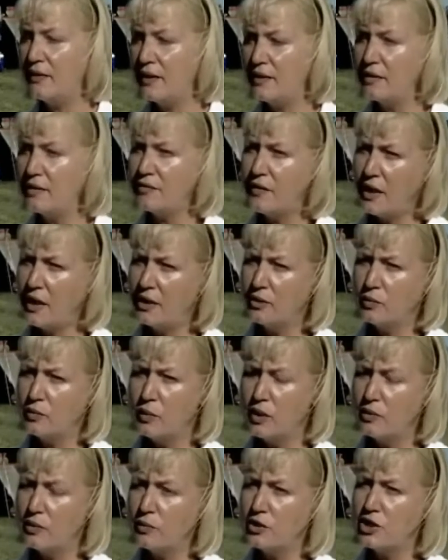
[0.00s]
the final
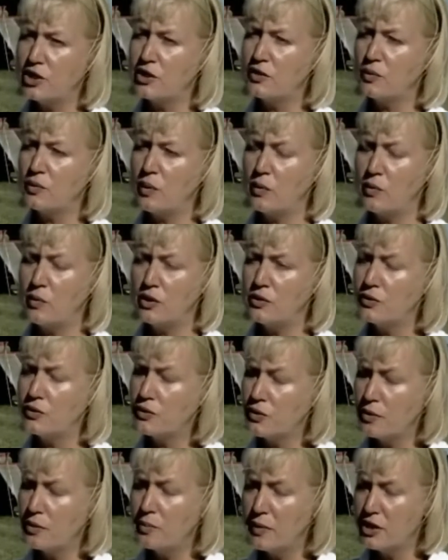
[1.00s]
one, which is what we use
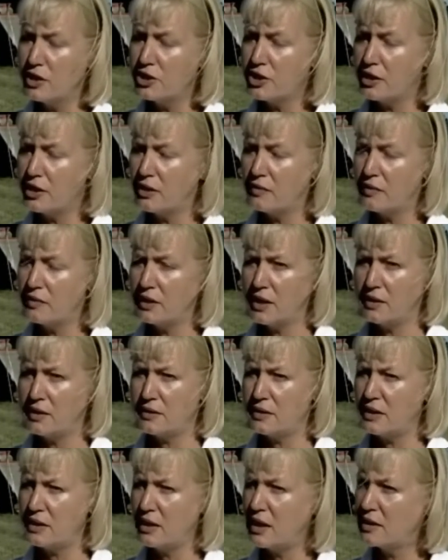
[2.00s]
so much of in
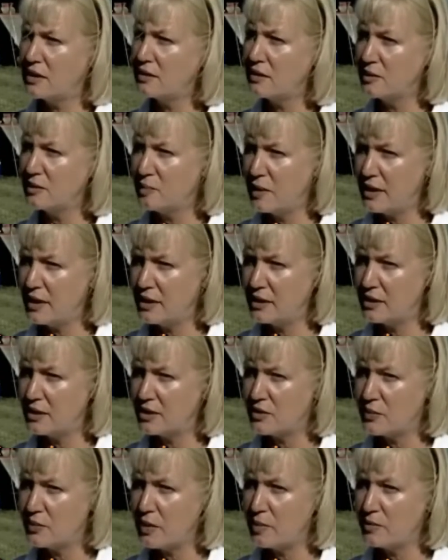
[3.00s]
STS, is mating
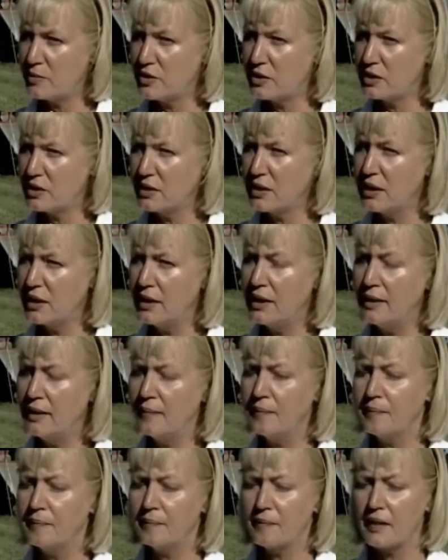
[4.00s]
disruption.
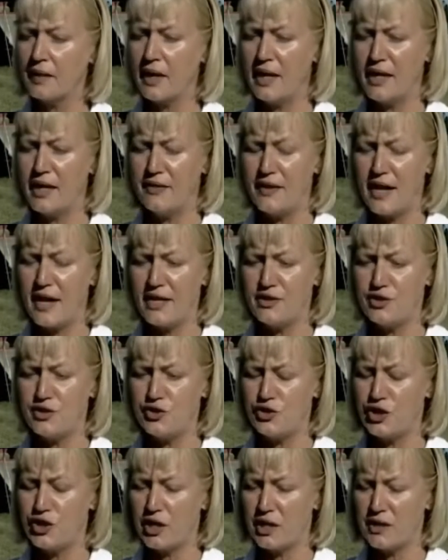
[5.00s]
And that's
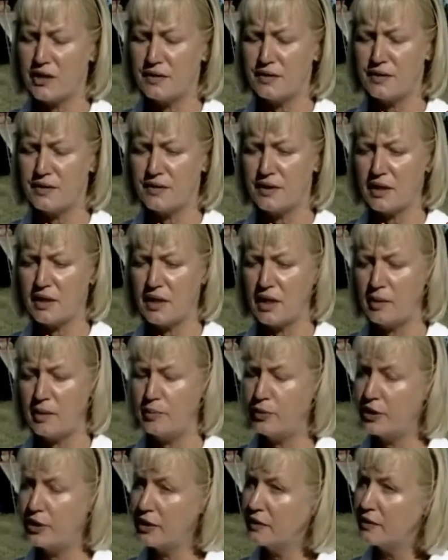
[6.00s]
just
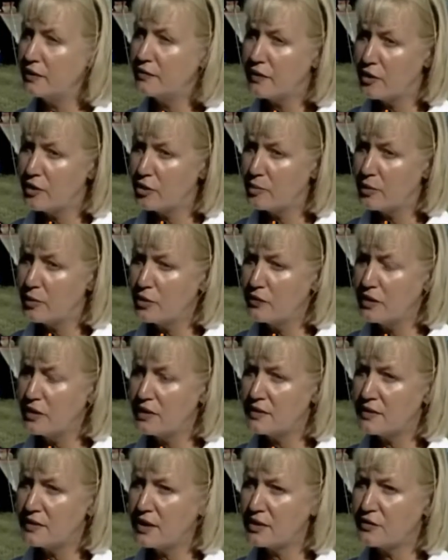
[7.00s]
putting the pheromone, the
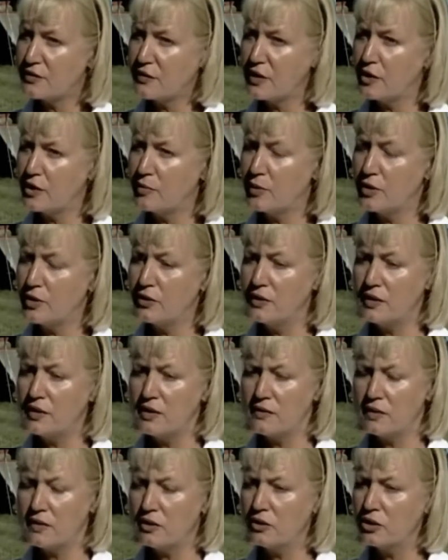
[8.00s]
insect pheromone, in
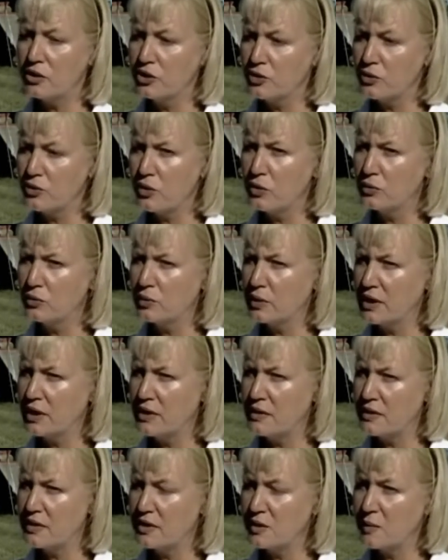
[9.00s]
these little controlled
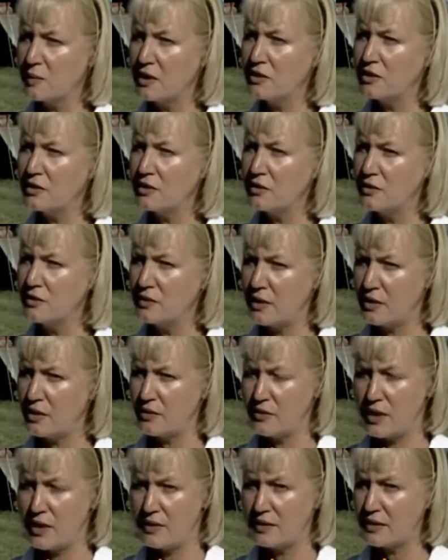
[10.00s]
release dispensers that are
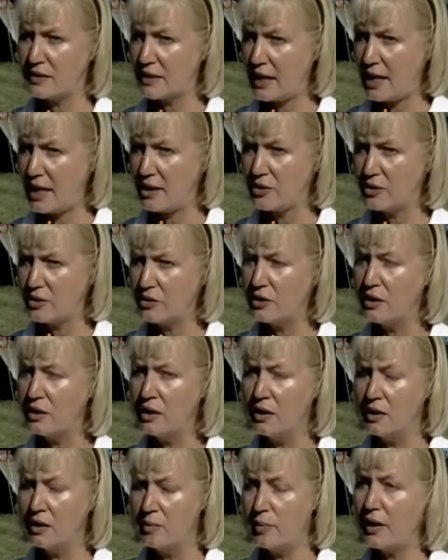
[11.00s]
then scattered
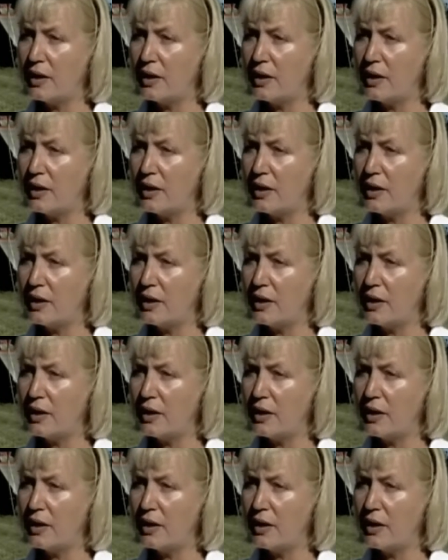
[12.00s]
by